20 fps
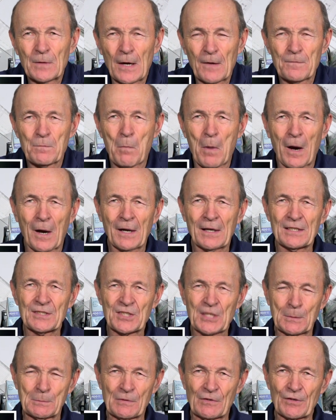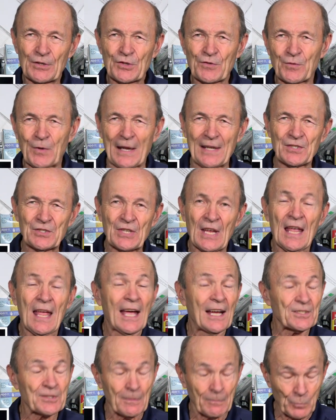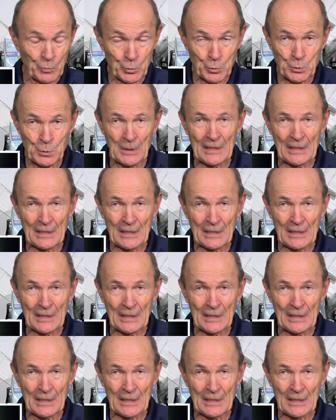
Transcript: of Mark and some of his friends, and some